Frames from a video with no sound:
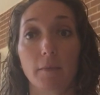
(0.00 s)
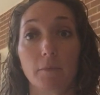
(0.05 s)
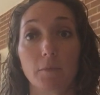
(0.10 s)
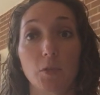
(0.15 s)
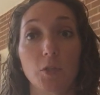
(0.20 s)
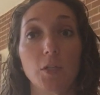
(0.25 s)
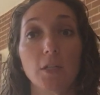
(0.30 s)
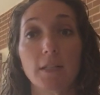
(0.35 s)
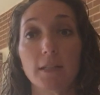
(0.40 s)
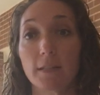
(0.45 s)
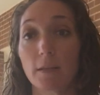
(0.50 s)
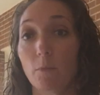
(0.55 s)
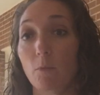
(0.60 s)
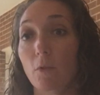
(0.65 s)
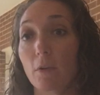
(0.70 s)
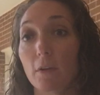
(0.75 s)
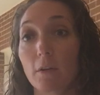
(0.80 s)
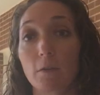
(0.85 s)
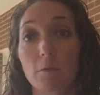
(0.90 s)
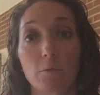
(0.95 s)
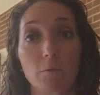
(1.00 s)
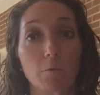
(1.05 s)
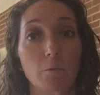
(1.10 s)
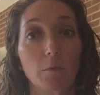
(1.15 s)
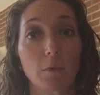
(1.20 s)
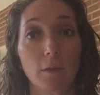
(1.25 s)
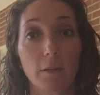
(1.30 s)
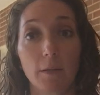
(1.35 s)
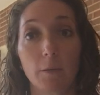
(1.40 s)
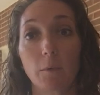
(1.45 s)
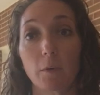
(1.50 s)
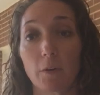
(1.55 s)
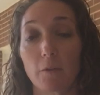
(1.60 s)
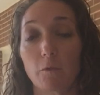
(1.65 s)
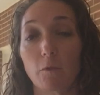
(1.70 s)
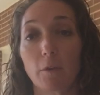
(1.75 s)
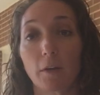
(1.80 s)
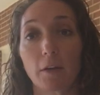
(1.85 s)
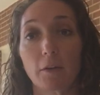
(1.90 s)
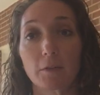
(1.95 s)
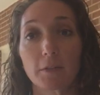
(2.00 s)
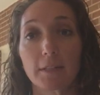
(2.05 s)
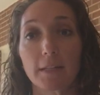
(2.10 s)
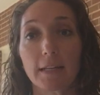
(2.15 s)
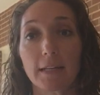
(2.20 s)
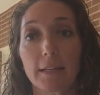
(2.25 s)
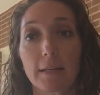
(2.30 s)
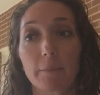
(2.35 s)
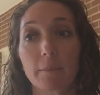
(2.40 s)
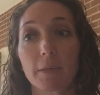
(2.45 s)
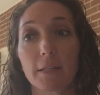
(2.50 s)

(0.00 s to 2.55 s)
She's someone who's really wonderful and understanding,